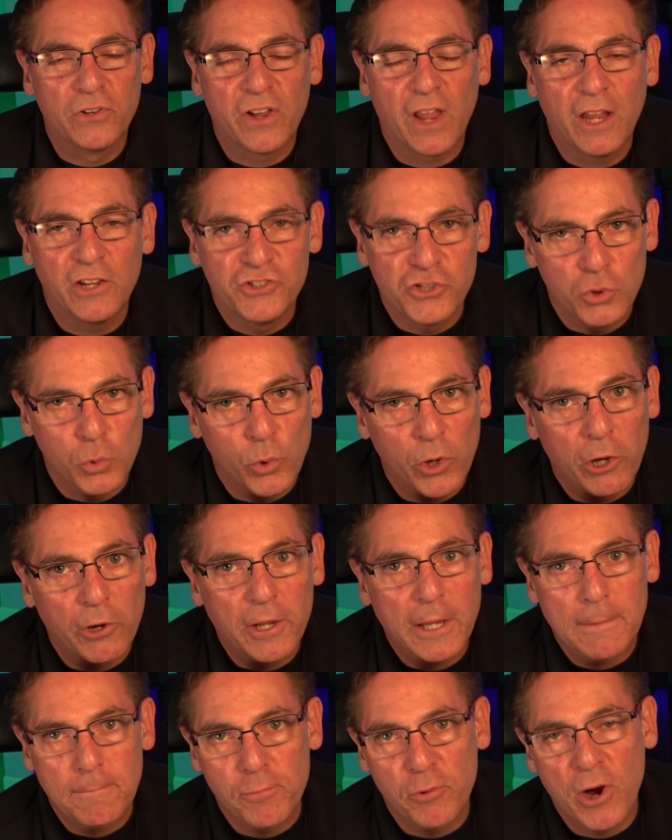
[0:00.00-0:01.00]
days, you
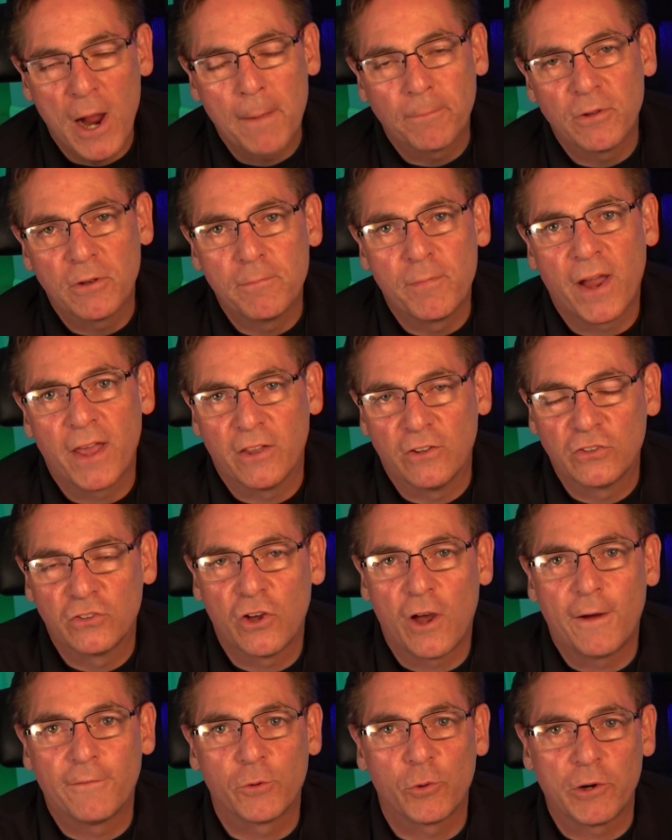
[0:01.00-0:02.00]
will get prompted by the
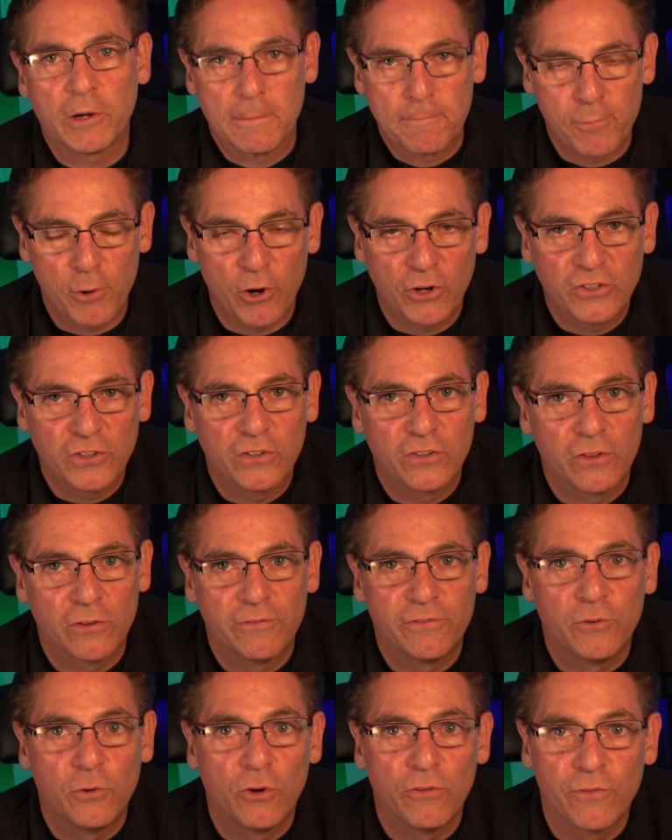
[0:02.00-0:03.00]
software to purchase
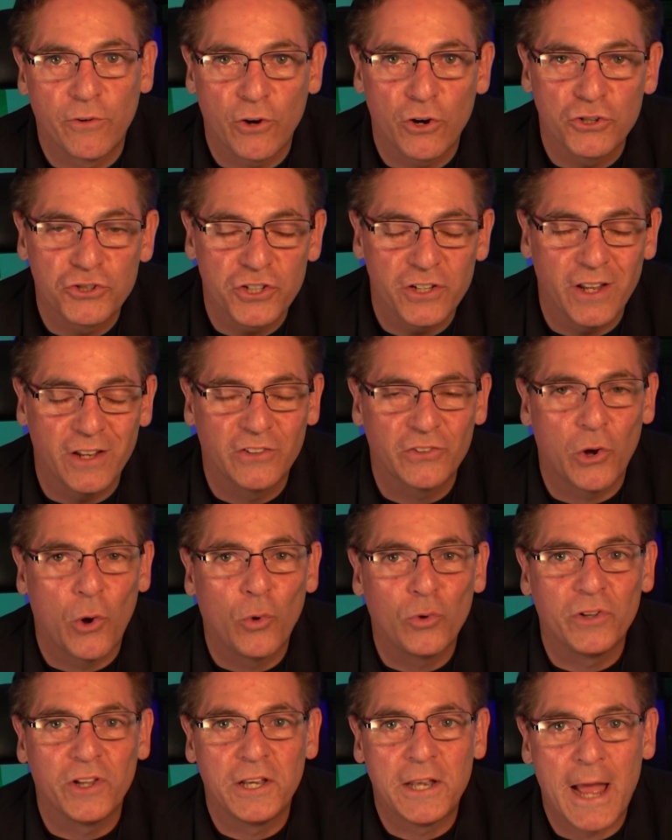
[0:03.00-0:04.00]
the full version. It's
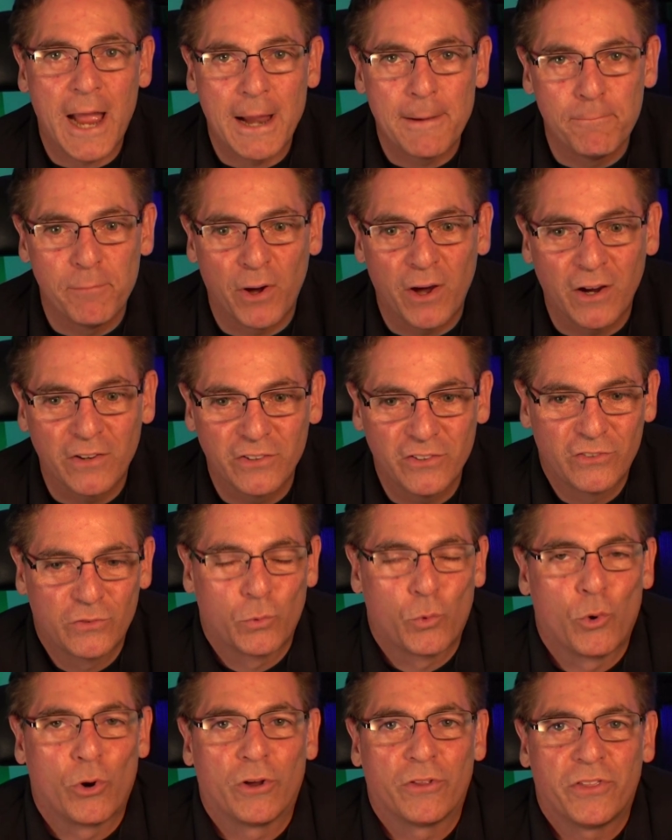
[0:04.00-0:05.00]
only nine bucks.
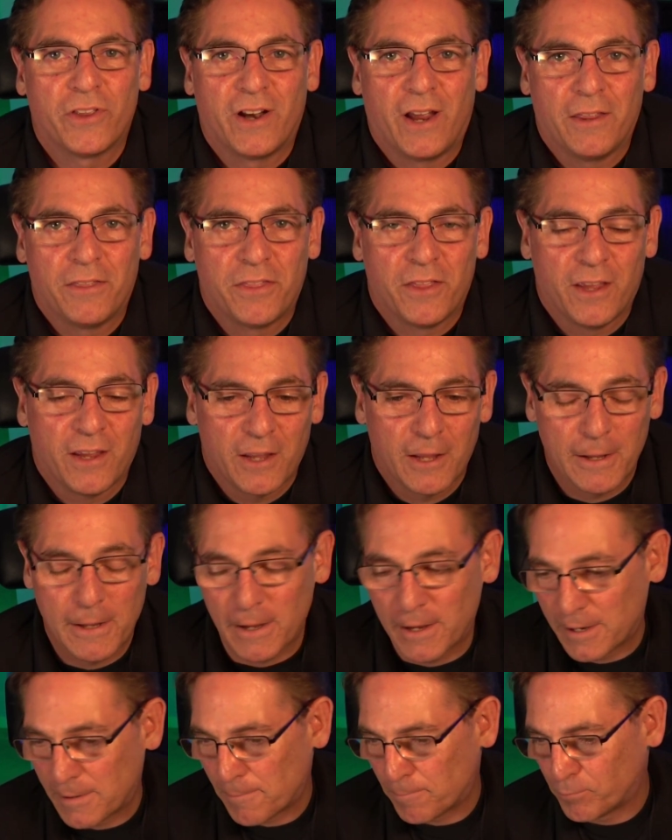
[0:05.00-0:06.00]
It's worth it, I think.
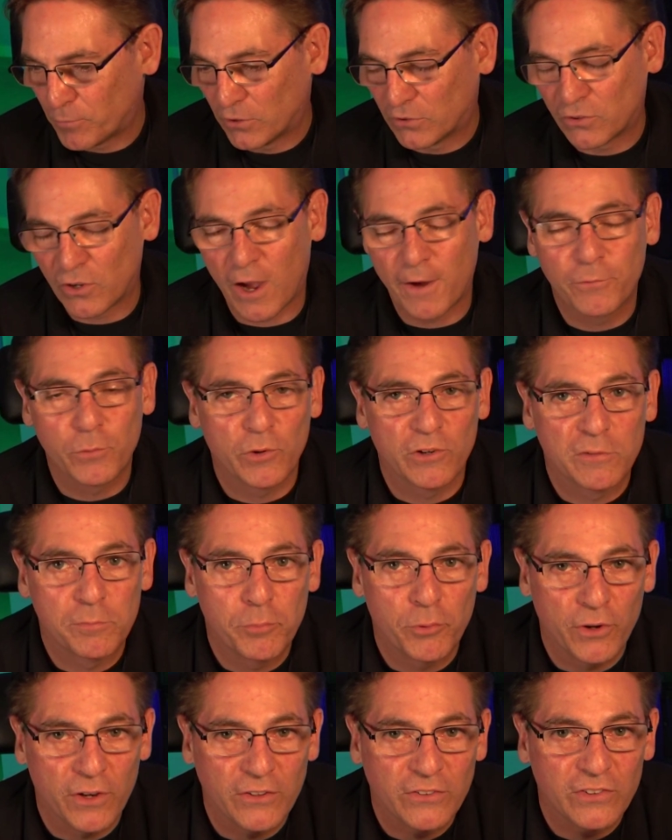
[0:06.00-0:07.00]
The software is
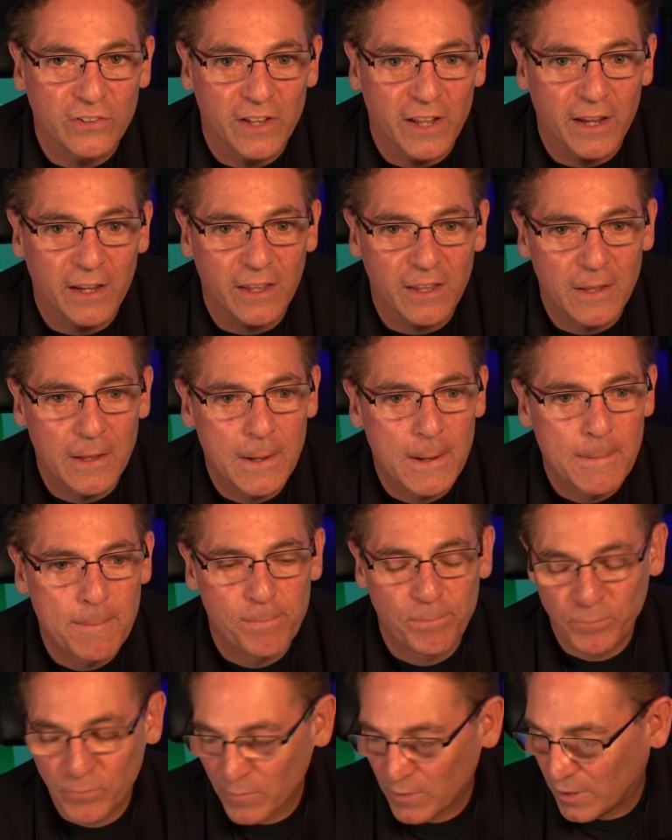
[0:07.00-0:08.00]
pretty slick.
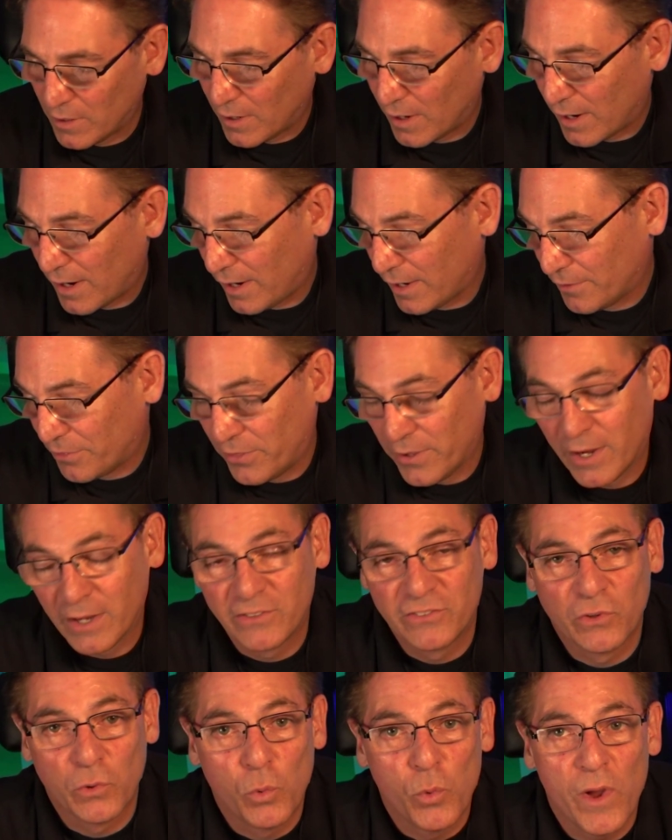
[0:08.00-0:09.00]
I think
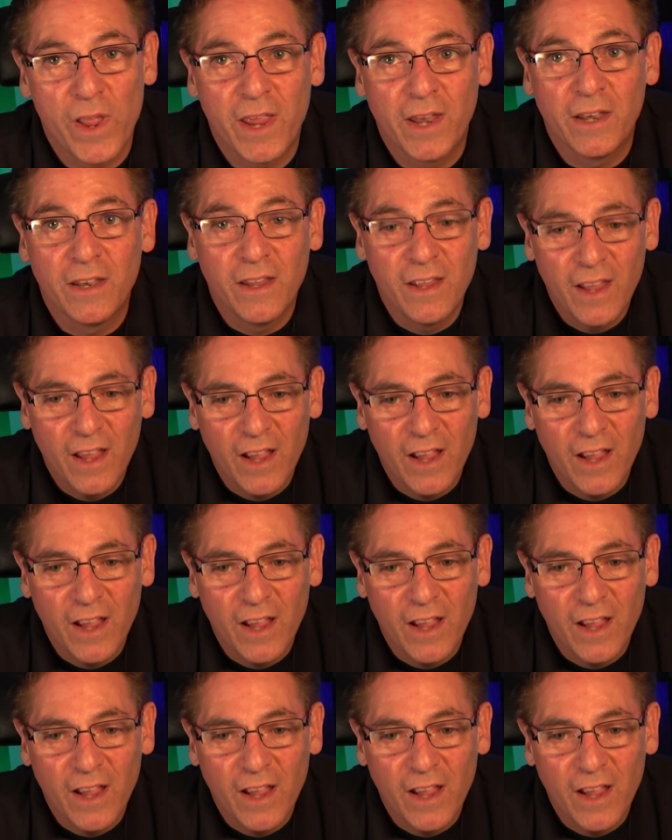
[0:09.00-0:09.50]
it's a win.